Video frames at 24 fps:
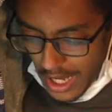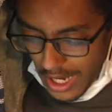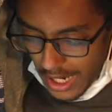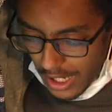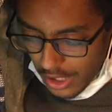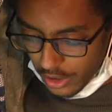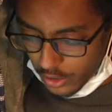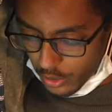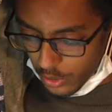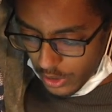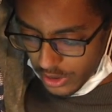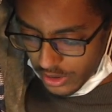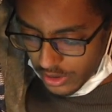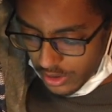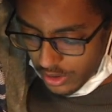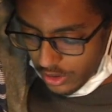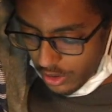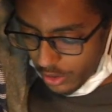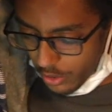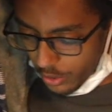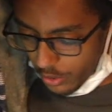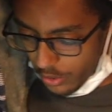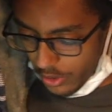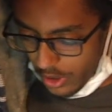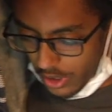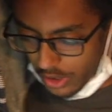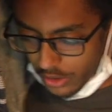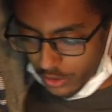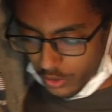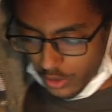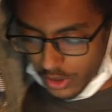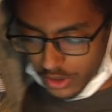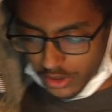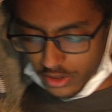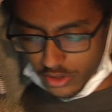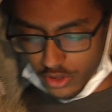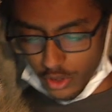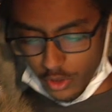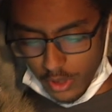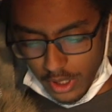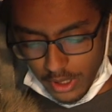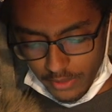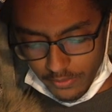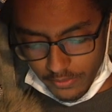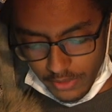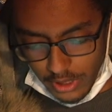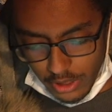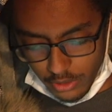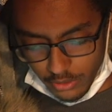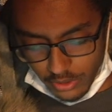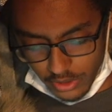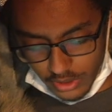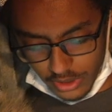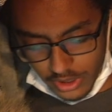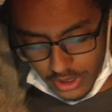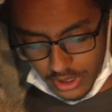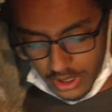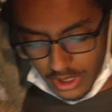I trusted you, a trust so unfounded.